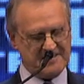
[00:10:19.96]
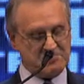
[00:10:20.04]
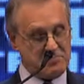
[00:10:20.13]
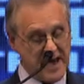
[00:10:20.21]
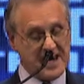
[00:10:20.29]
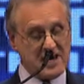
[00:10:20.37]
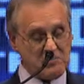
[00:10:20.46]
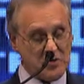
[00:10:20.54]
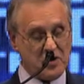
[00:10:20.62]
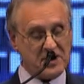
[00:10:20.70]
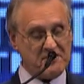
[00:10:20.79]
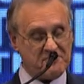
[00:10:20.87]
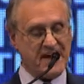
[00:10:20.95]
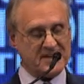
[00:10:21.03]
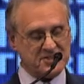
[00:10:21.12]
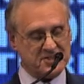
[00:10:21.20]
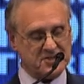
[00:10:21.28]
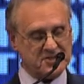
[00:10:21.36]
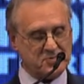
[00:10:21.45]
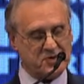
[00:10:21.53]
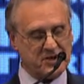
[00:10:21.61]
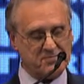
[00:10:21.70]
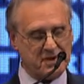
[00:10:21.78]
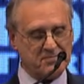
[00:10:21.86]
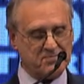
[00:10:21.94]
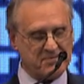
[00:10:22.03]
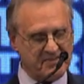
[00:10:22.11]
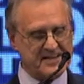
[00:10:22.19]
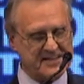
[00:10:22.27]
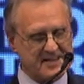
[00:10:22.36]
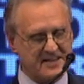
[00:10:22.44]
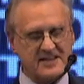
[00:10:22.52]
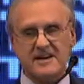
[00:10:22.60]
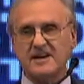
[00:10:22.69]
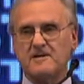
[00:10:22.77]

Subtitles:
Many more infections would have been prevented.